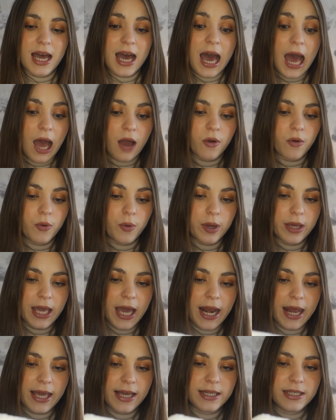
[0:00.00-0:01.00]
I had to go and
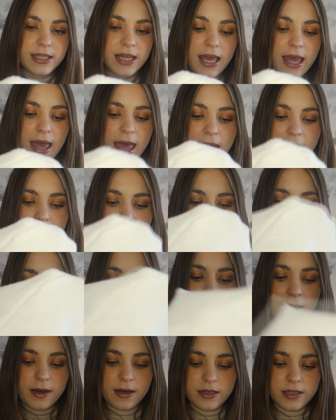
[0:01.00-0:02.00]
get it.
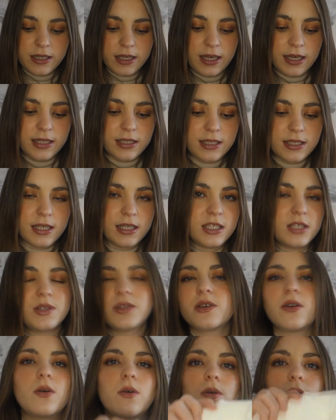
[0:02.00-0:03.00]
And it's
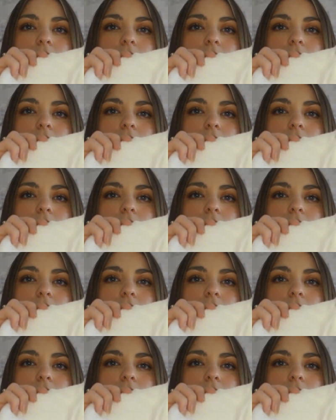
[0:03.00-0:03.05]
this